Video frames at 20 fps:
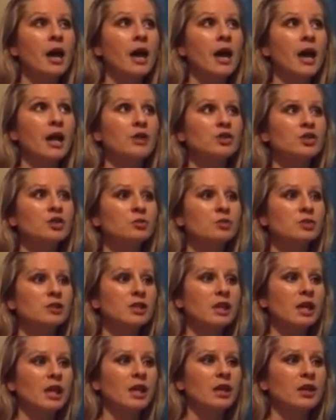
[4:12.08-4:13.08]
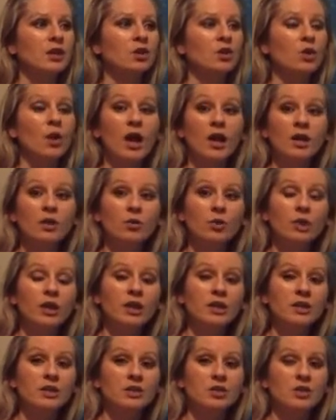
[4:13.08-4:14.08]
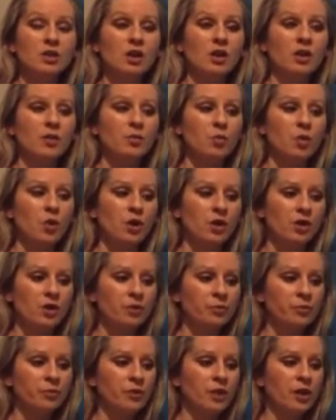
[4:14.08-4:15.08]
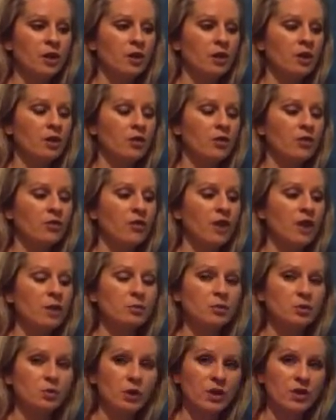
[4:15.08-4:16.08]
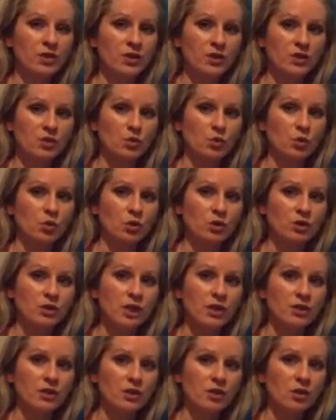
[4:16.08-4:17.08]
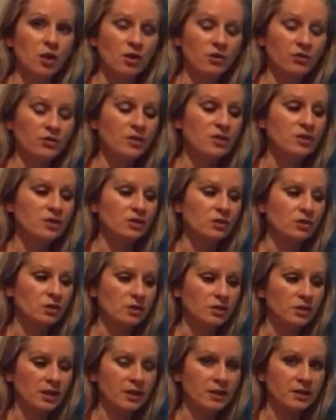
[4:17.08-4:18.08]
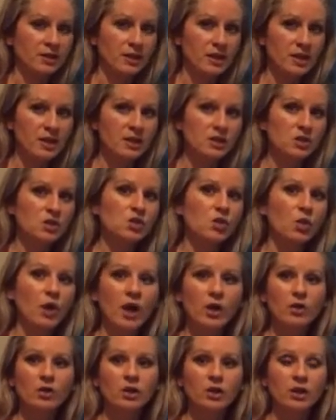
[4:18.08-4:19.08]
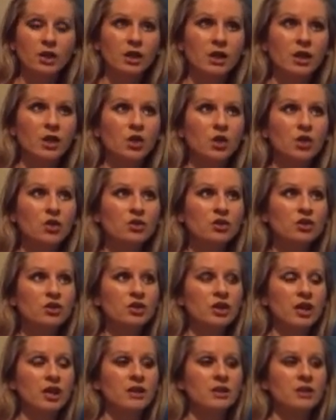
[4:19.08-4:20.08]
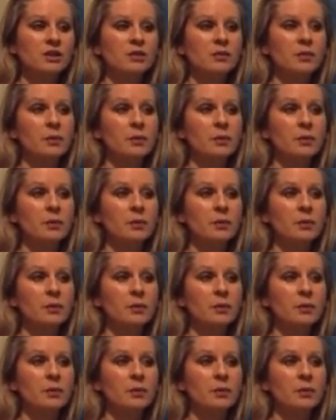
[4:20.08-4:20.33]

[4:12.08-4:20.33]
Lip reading: And she was saying, Halloween is the time where the veil between this world and the non-physical is at its thinnest, so how can I encourage that?